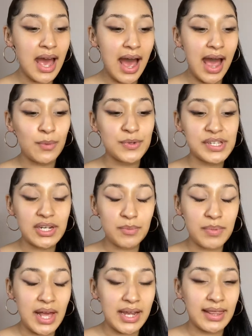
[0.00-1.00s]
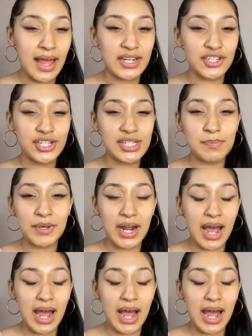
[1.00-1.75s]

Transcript: I was gonna apply lashes, but